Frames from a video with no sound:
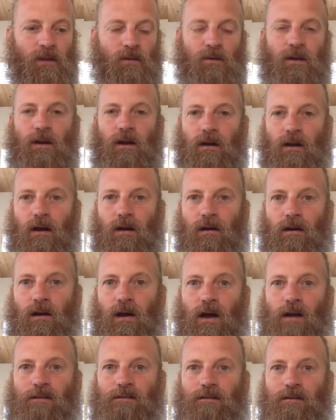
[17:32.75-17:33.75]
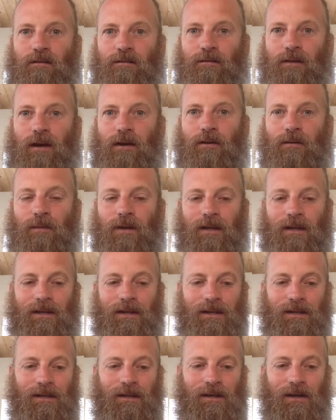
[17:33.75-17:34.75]
our lost environment
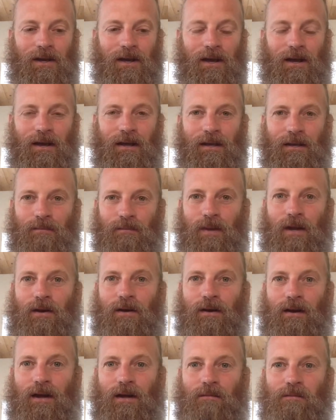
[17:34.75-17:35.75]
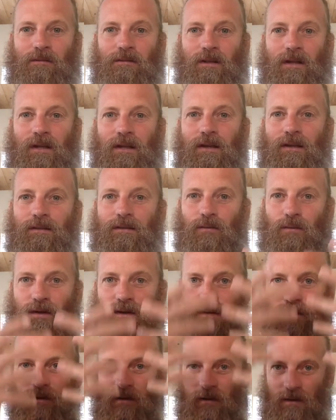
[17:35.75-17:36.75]
and paradigms, to
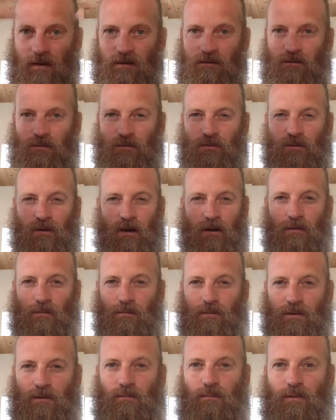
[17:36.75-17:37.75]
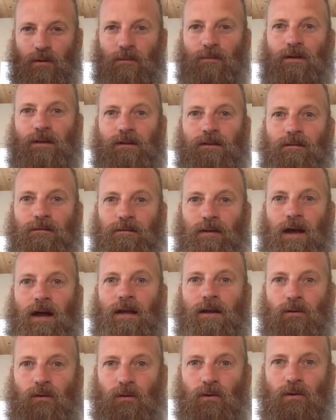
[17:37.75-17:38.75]
return us to our perfect
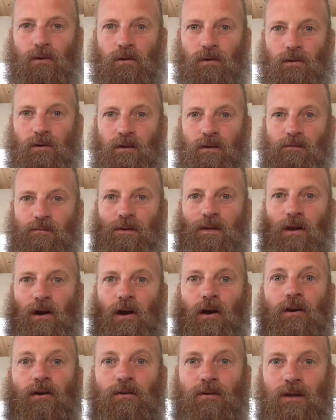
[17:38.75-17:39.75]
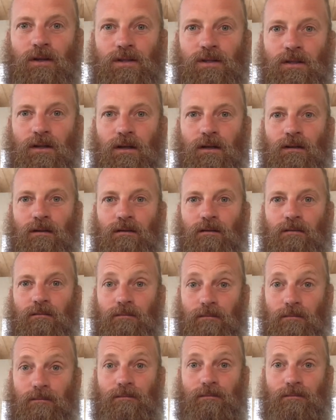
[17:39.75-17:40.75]
divine order, because we are Krishna,
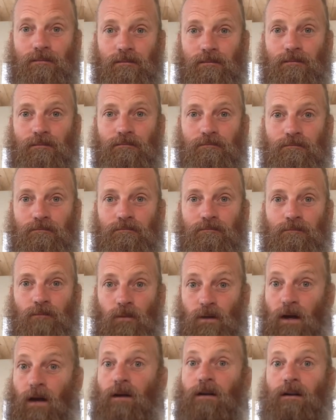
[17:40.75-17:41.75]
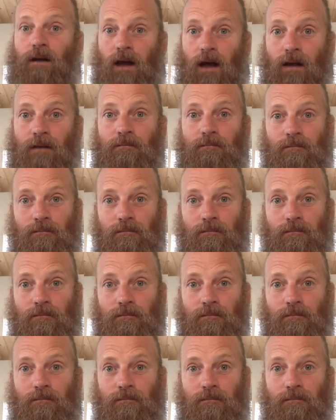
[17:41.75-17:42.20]
we are God,